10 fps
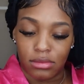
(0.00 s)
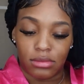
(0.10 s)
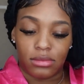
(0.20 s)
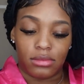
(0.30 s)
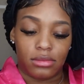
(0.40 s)

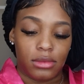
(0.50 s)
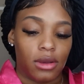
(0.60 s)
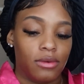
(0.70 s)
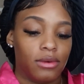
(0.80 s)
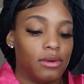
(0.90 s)
i
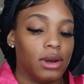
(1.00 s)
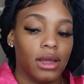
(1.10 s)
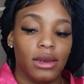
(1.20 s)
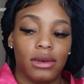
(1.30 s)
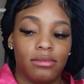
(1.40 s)
don't know
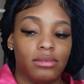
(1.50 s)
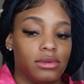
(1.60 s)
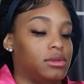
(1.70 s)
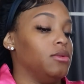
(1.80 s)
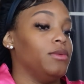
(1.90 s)
lately
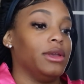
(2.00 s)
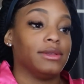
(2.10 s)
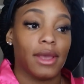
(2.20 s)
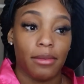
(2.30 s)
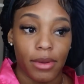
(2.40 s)
the
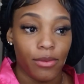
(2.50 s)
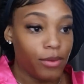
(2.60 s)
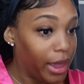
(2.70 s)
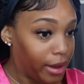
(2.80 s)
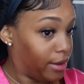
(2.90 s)
wigs ain't been
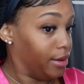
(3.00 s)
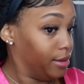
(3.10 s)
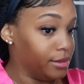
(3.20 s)
wigging